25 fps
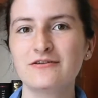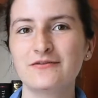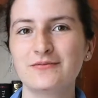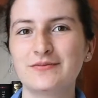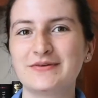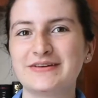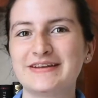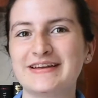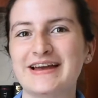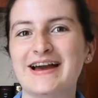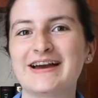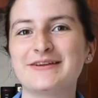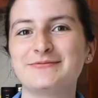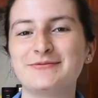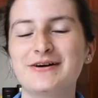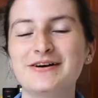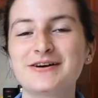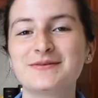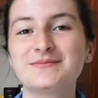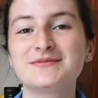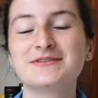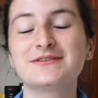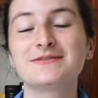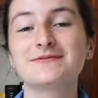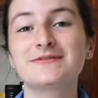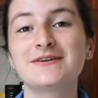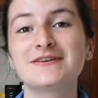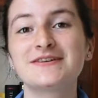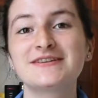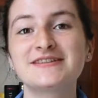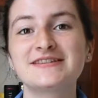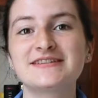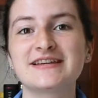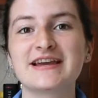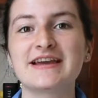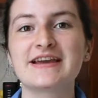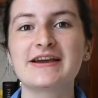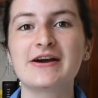everybody, and welcome to the
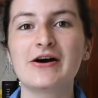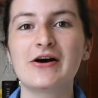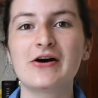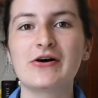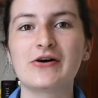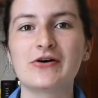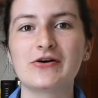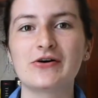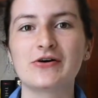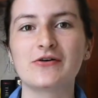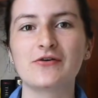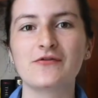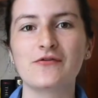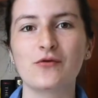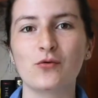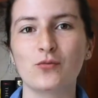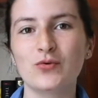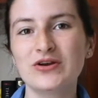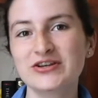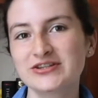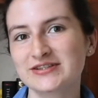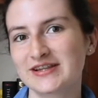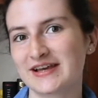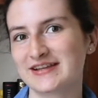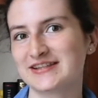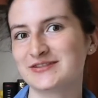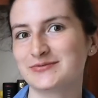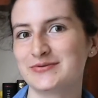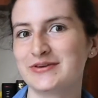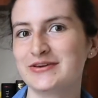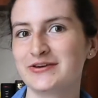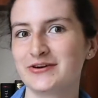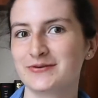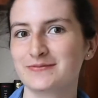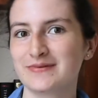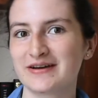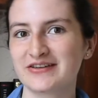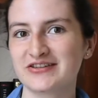first day of Witchlands
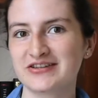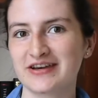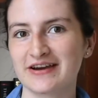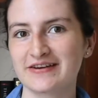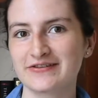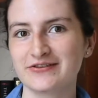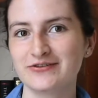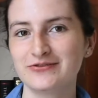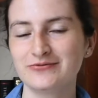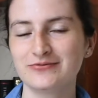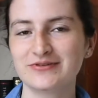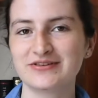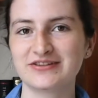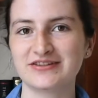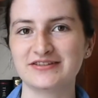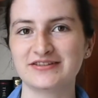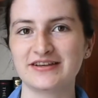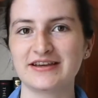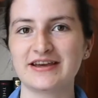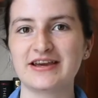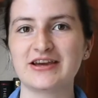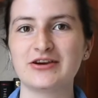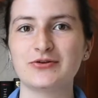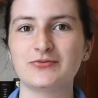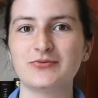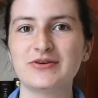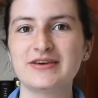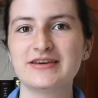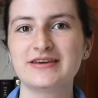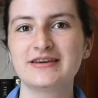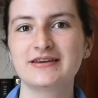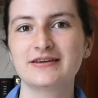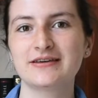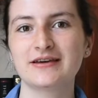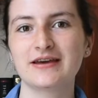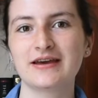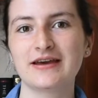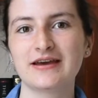Week on my channel, which is a
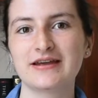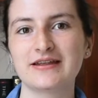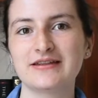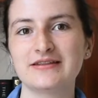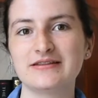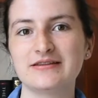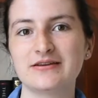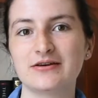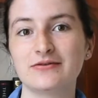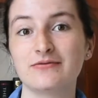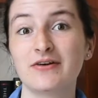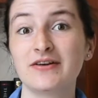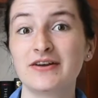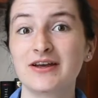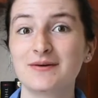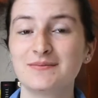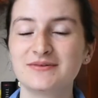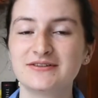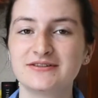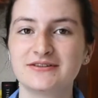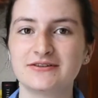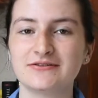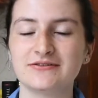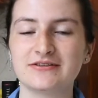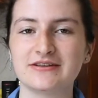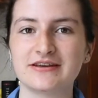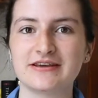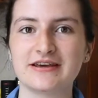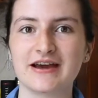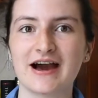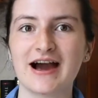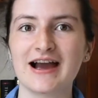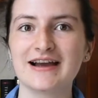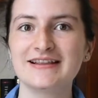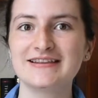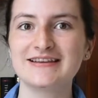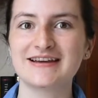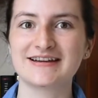week in the run-up to the
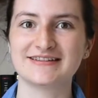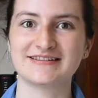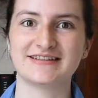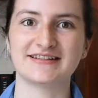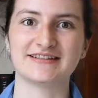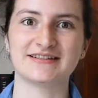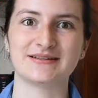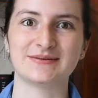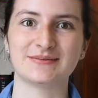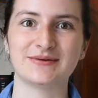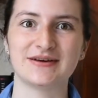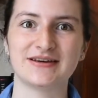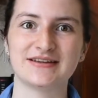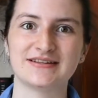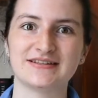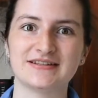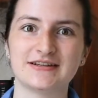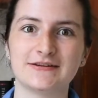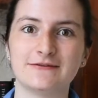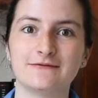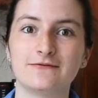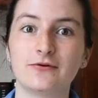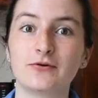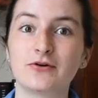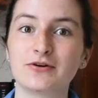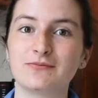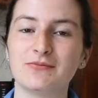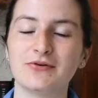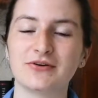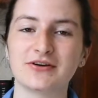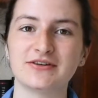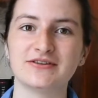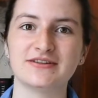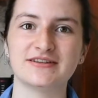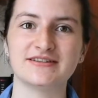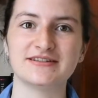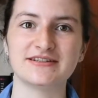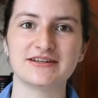highly anticipated fourth book
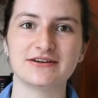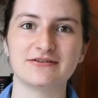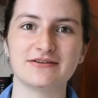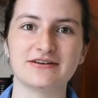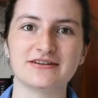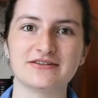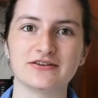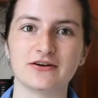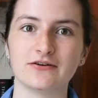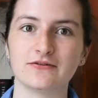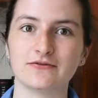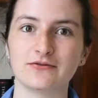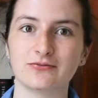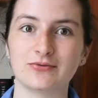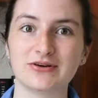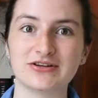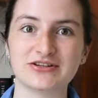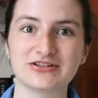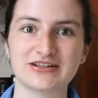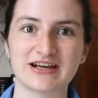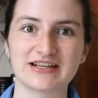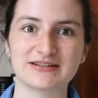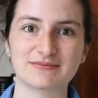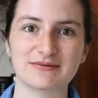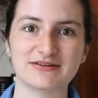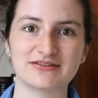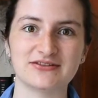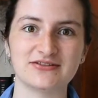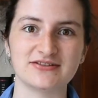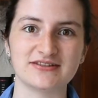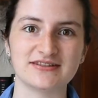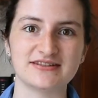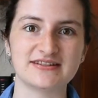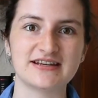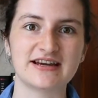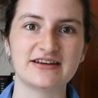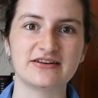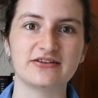in the series of Witchlands by
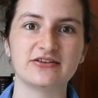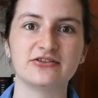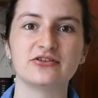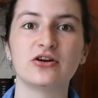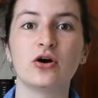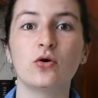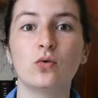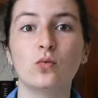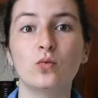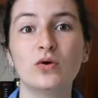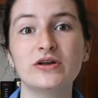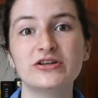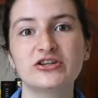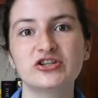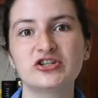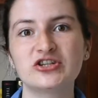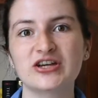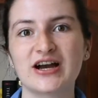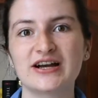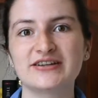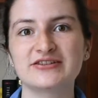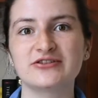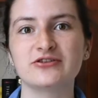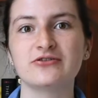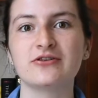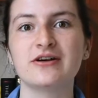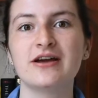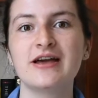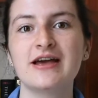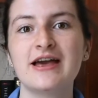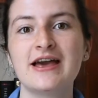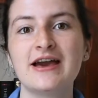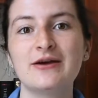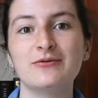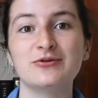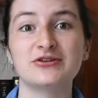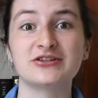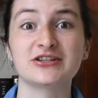Susan Dennard, Witchshadow,
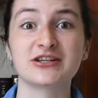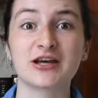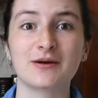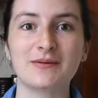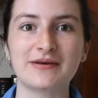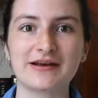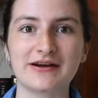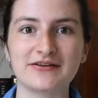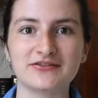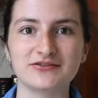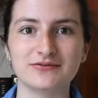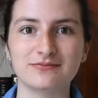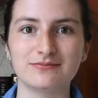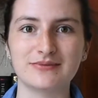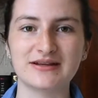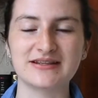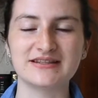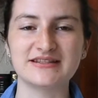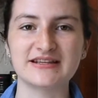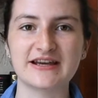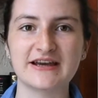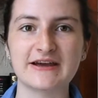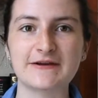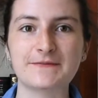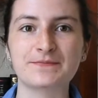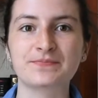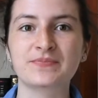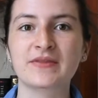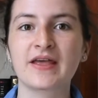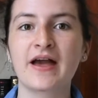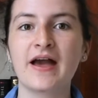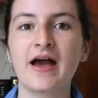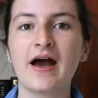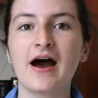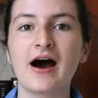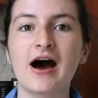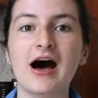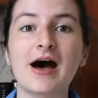which is coming out on Monday.
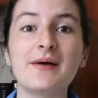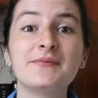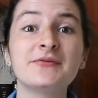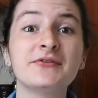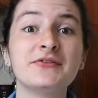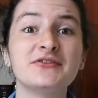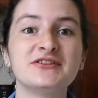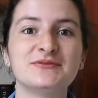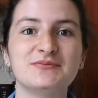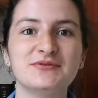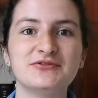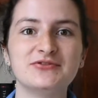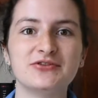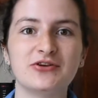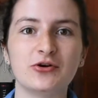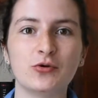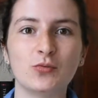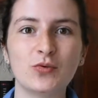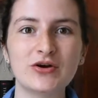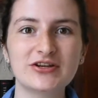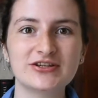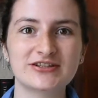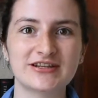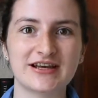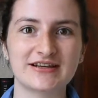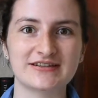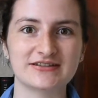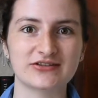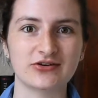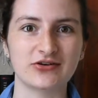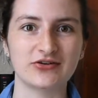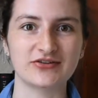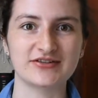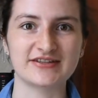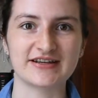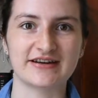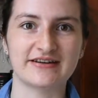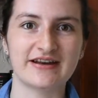I'm going to be doing Witchlands
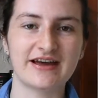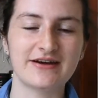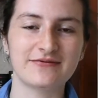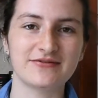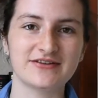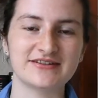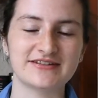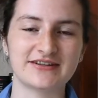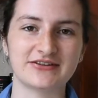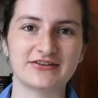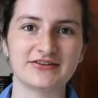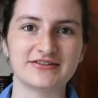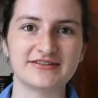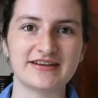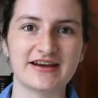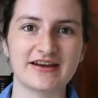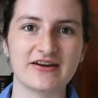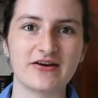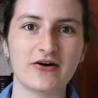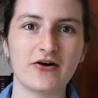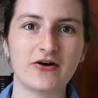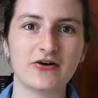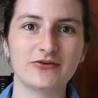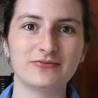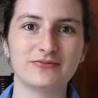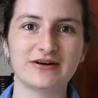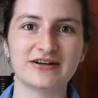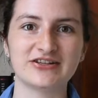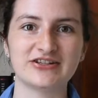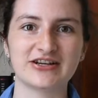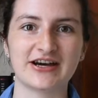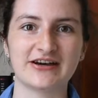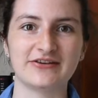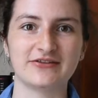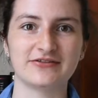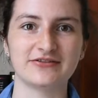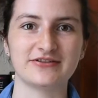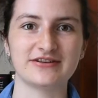content every single day on my
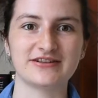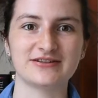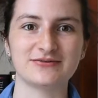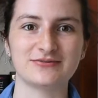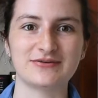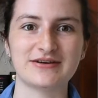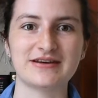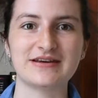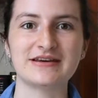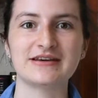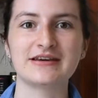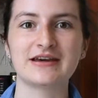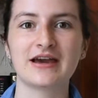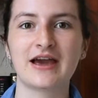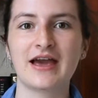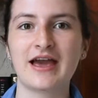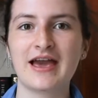channel this week